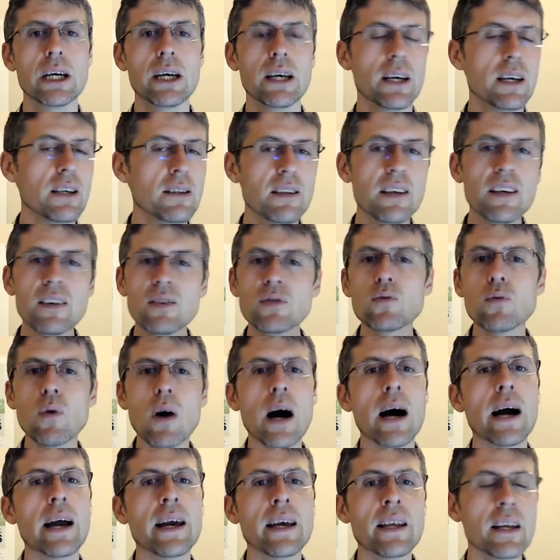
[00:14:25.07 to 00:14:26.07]
This
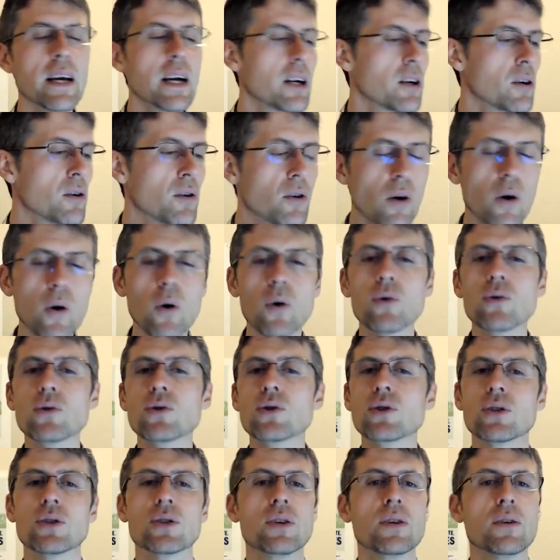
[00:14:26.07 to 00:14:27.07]
wine
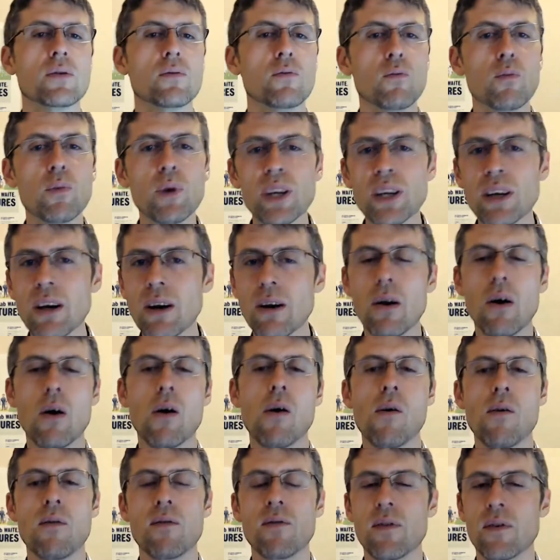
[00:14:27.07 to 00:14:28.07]
goes with
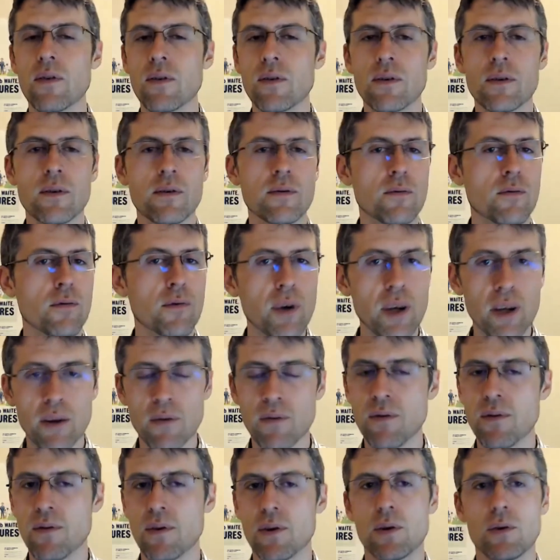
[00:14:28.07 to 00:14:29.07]
love, with
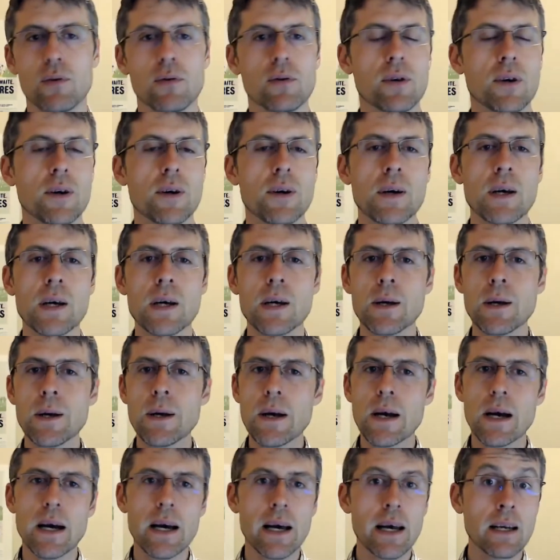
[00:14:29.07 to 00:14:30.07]
food.
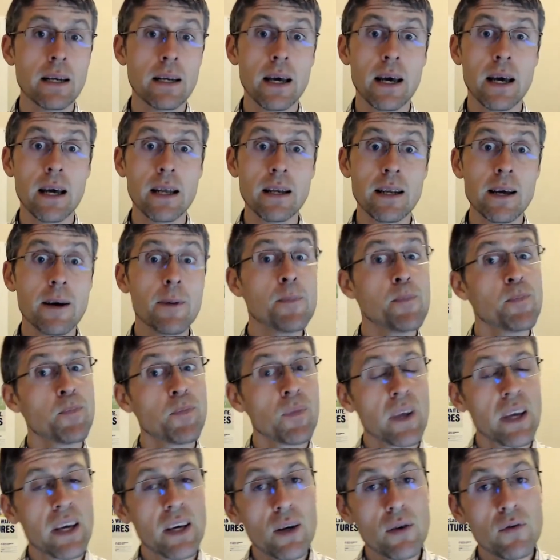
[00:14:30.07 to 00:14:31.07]
And then
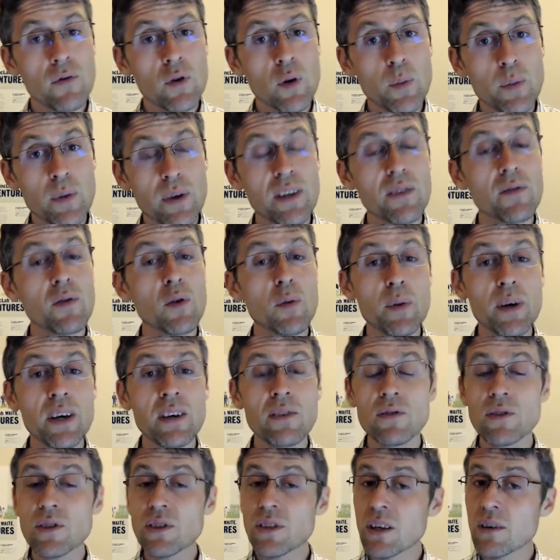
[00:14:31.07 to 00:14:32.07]
it would be
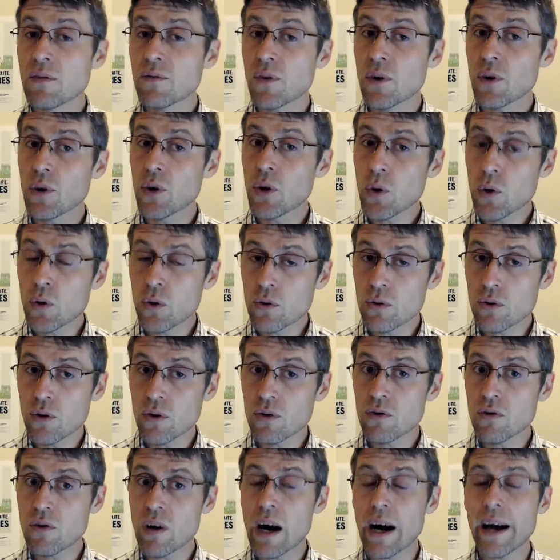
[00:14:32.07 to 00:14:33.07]
interesting for you to
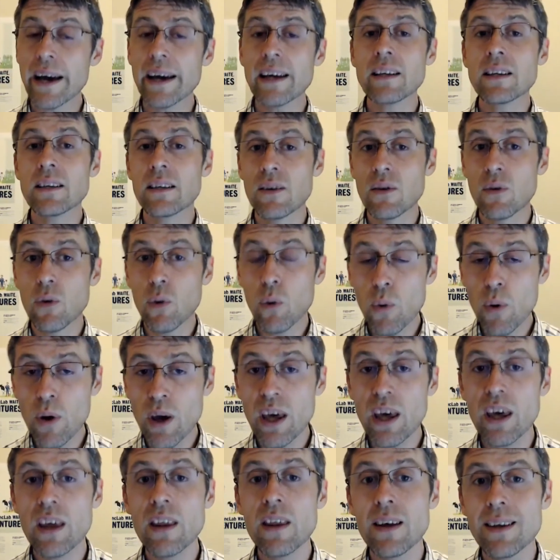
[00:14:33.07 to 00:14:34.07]
try it
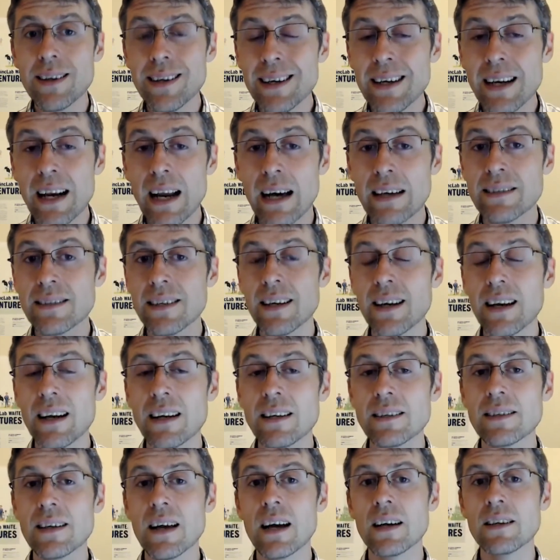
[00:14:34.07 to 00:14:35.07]
with the classic
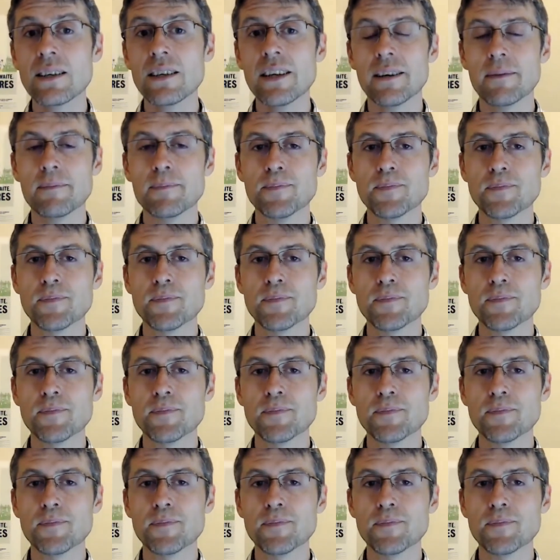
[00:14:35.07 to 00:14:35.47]
lasagna.